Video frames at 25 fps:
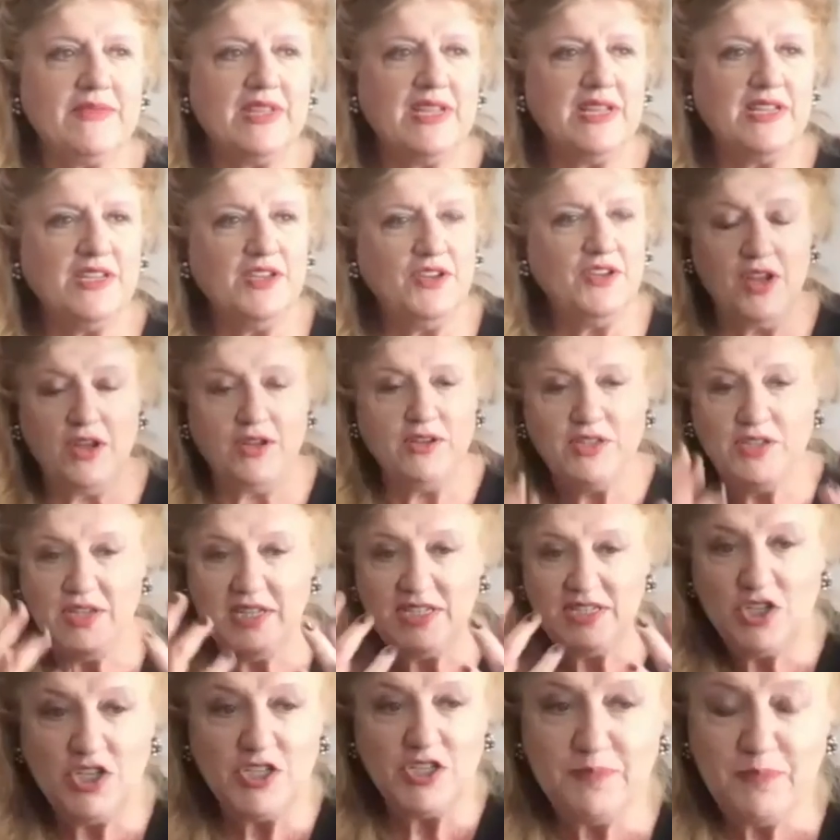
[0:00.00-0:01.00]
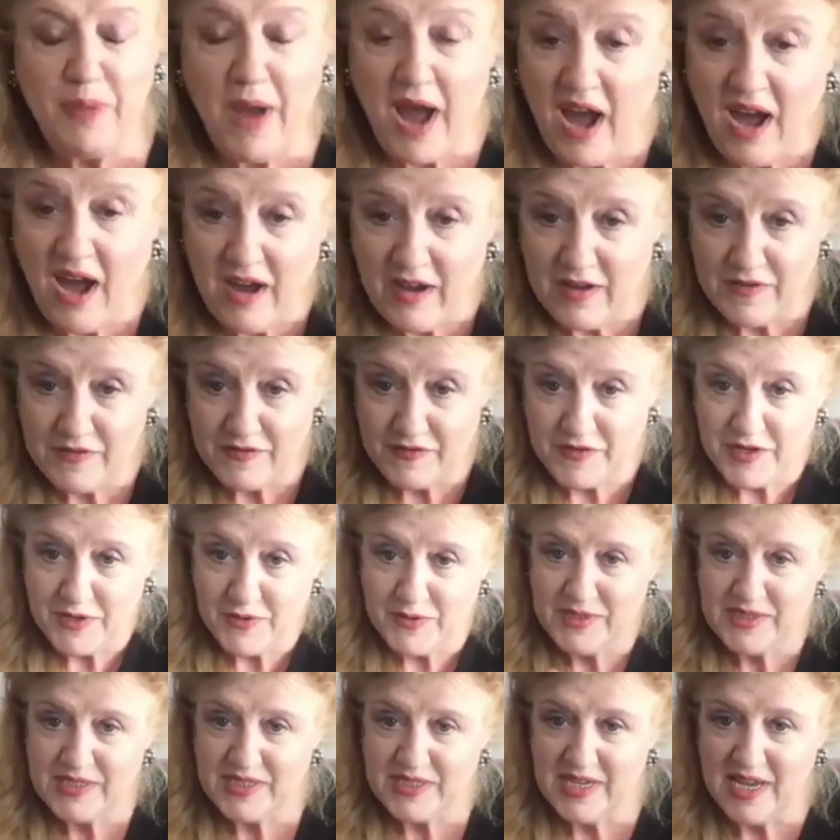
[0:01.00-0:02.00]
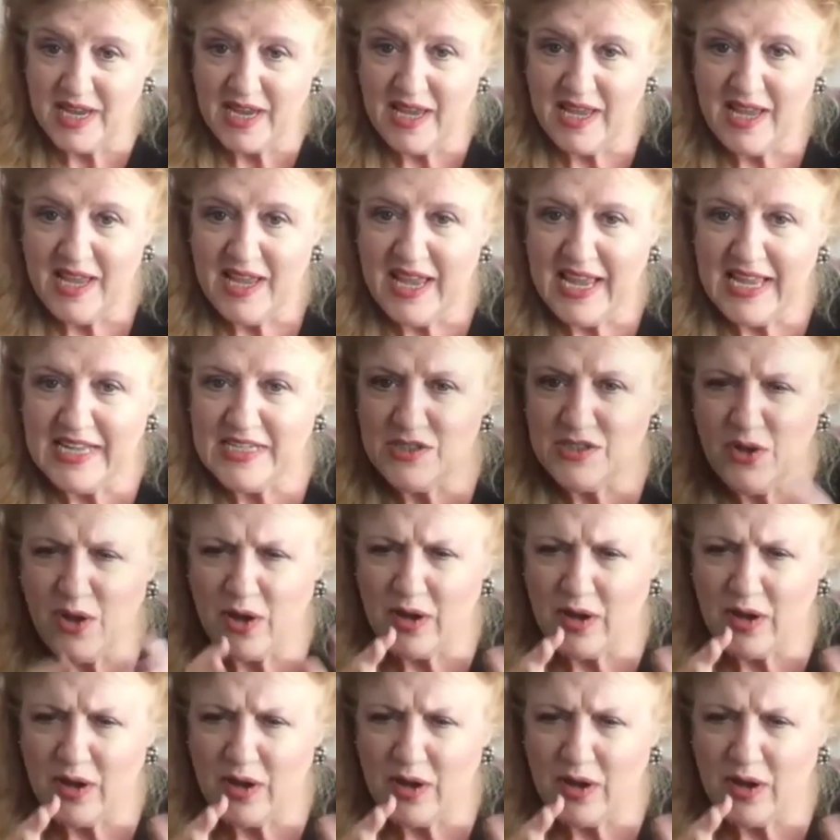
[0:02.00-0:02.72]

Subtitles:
it's just part of you, isn't it? It's not.